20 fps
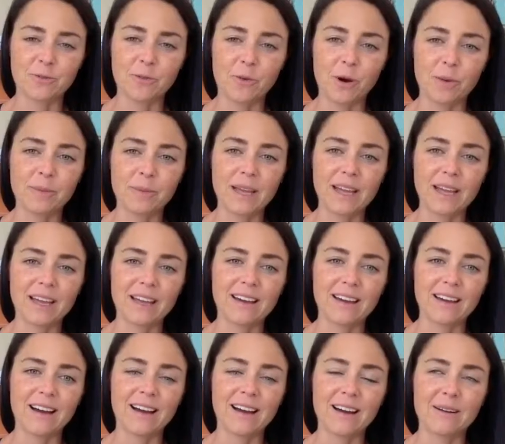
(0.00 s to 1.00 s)
shift
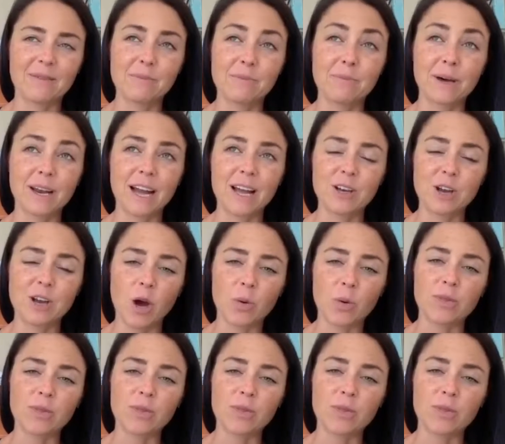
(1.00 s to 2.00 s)
for me.
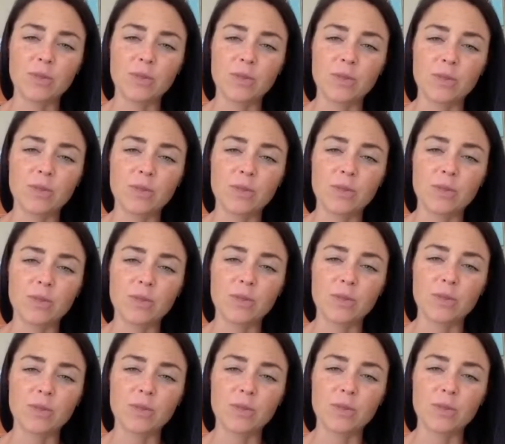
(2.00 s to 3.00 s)
But I know this is like
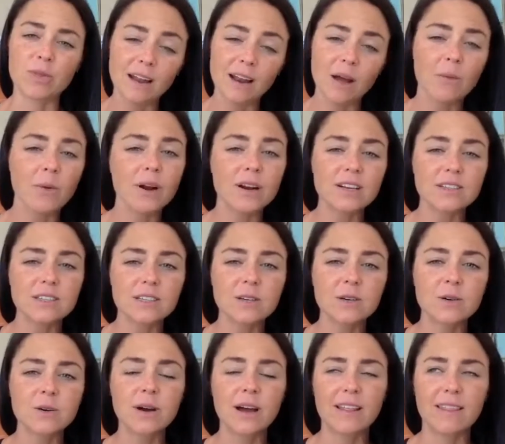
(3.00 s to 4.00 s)
a short thing that I
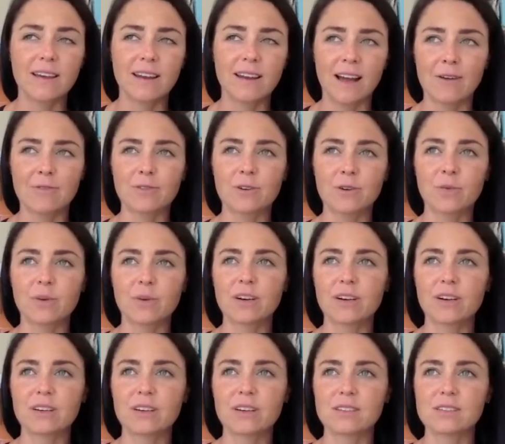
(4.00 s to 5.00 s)
want to do. And then
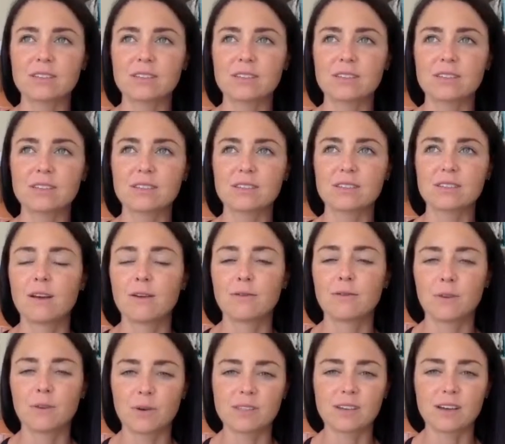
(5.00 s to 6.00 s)
afterwards,
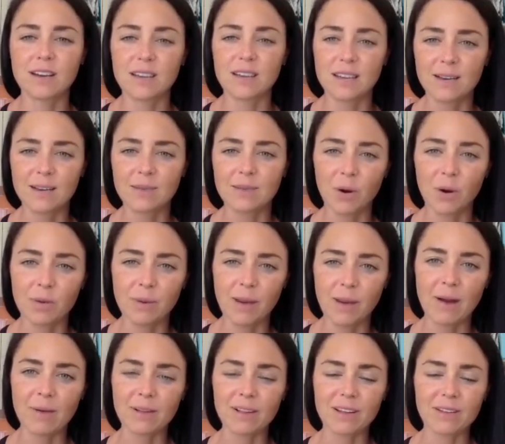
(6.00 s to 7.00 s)
focus on eating more and
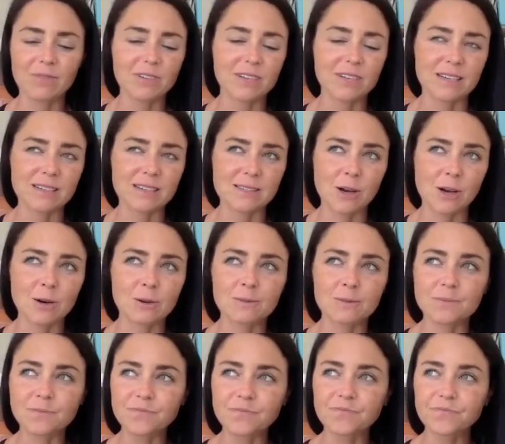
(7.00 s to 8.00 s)
powerlifting.
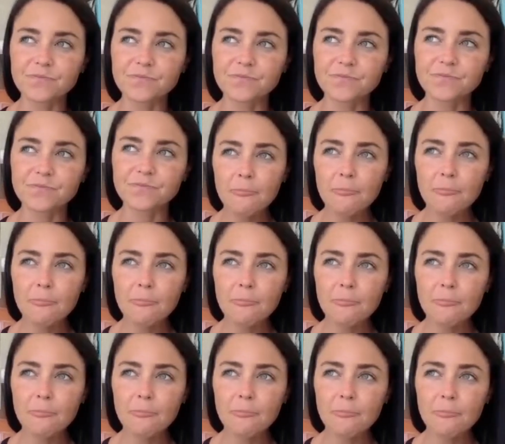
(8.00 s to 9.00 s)
So
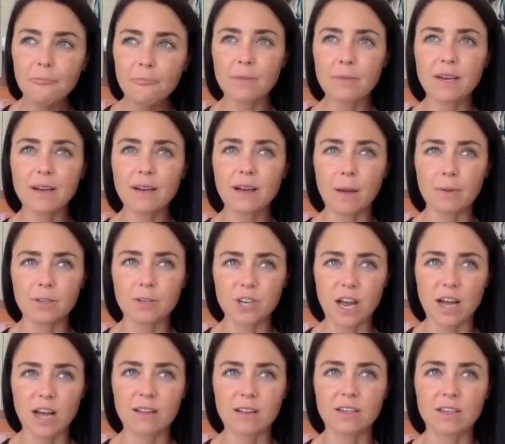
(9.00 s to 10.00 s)
there's definitely been a
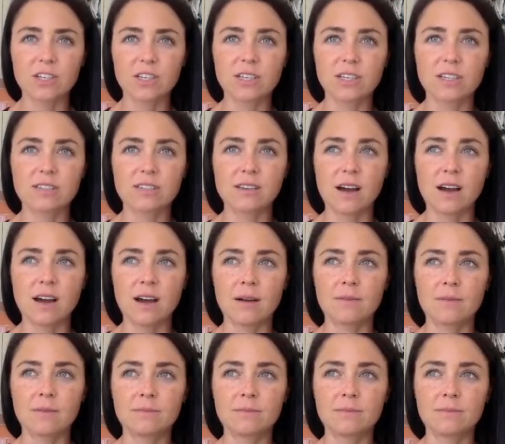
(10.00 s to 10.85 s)
couple challenges